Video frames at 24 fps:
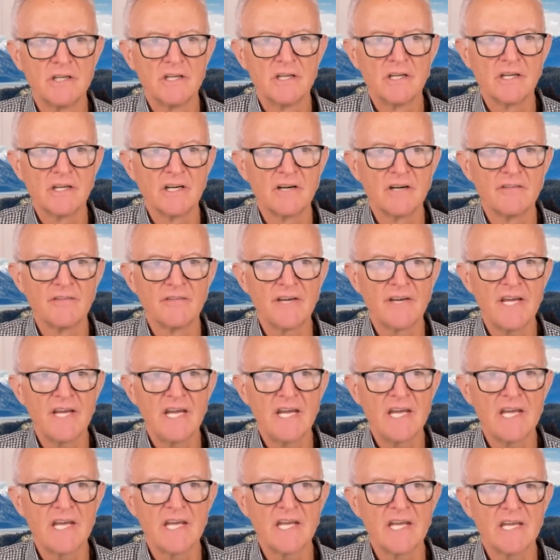of
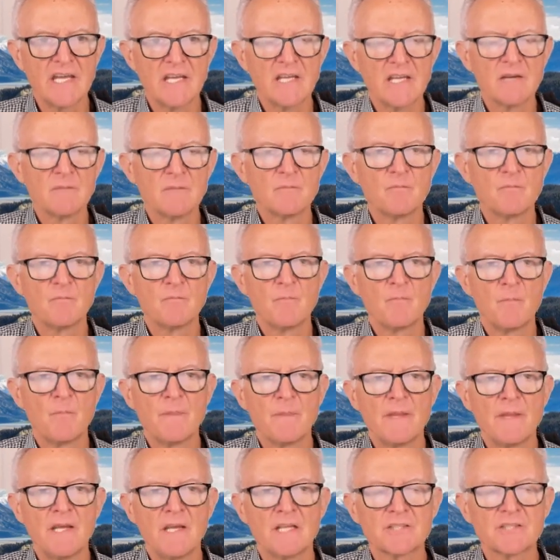A,
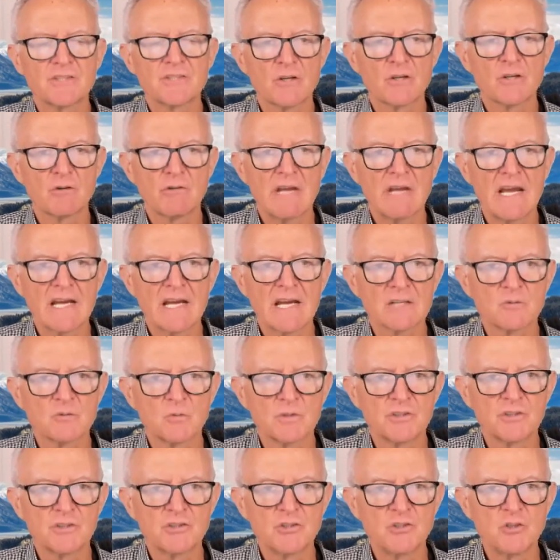it's going to react
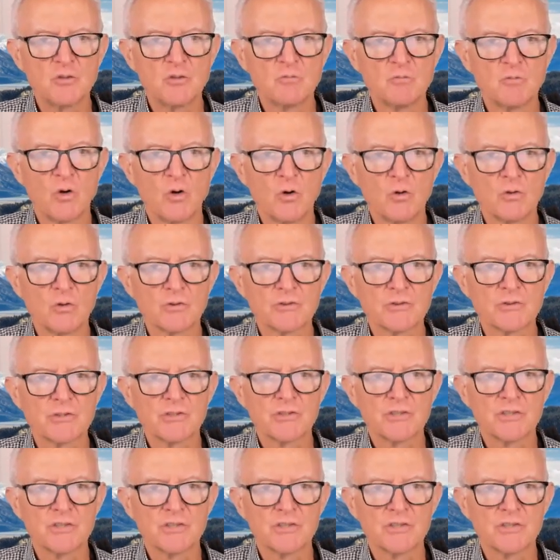with 2 moles